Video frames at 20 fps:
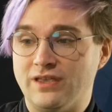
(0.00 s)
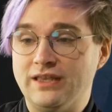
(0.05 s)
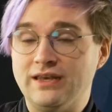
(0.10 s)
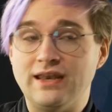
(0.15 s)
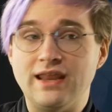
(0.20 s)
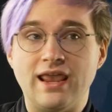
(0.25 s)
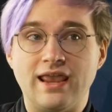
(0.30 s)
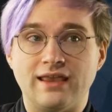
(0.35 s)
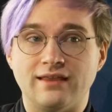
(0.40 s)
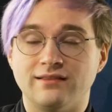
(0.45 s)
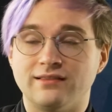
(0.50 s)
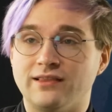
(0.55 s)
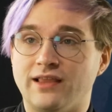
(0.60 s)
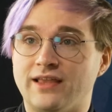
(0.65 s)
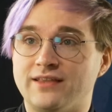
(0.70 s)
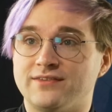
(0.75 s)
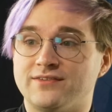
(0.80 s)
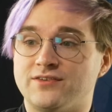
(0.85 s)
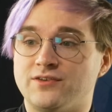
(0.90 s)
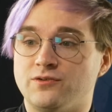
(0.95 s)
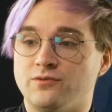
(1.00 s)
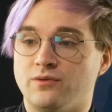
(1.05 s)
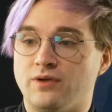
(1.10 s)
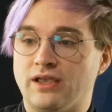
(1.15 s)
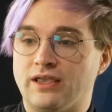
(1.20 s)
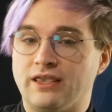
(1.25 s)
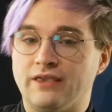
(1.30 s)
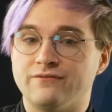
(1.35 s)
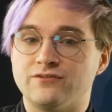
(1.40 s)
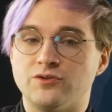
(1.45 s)
innate
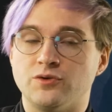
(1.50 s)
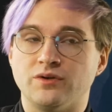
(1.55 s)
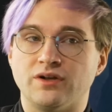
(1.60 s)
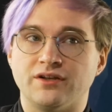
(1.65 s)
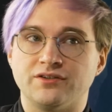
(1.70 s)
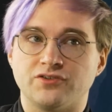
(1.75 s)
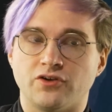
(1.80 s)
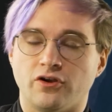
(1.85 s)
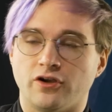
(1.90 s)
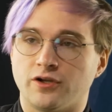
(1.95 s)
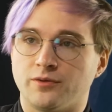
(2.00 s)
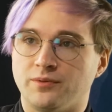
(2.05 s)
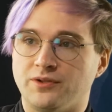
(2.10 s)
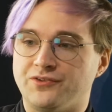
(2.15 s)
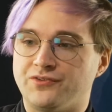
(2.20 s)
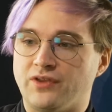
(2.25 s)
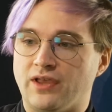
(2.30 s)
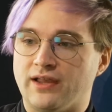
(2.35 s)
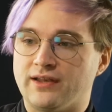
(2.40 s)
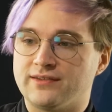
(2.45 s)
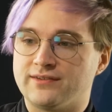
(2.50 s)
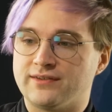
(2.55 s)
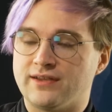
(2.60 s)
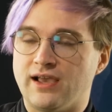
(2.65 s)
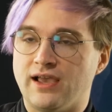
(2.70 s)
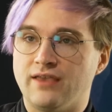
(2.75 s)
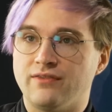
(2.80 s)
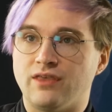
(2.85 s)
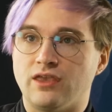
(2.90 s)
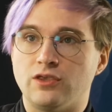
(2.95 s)
it gives you an untargetable status
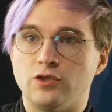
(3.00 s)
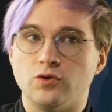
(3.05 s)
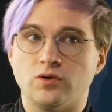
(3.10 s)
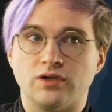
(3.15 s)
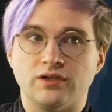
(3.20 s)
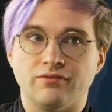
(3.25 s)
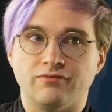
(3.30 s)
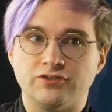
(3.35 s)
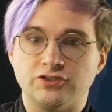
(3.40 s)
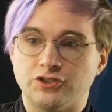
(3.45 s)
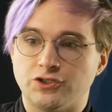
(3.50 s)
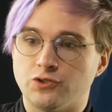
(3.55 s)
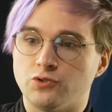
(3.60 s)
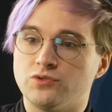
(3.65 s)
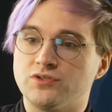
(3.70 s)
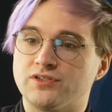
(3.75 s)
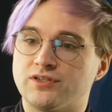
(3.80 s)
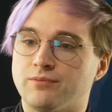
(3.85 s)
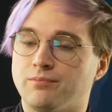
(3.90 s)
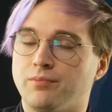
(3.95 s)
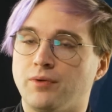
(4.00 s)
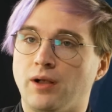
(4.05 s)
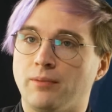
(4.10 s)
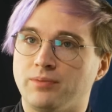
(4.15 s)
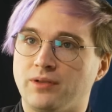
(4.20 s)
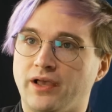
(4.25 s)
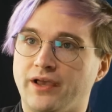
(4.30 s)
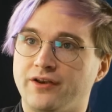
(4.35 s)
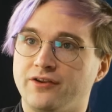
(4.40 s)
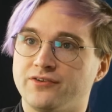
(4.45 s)
die that you can choose to
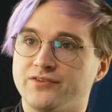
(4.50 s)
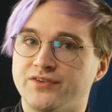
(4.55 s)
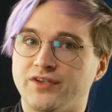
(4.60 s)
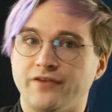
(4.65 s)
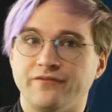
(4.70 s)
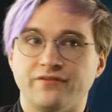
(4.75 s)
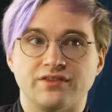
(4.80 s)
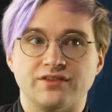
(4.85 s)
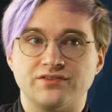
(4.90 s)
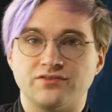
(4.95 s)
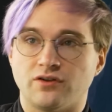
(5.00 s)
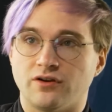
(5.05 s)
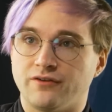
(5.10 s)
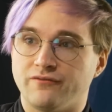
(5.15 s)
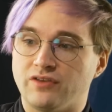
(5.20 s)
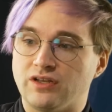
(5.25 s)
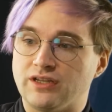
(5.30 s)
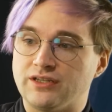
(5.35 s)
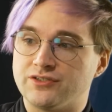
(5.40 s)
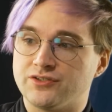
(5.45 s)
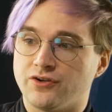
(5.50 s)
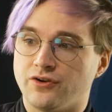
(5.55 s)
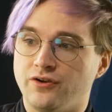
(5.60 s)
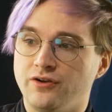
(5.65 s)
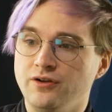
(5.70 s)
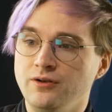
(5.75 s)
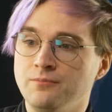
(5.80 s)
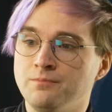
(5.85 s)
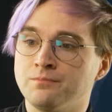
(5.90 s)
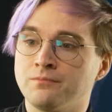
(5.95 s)
apply to yourself at the start of any
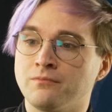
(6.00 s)
turn.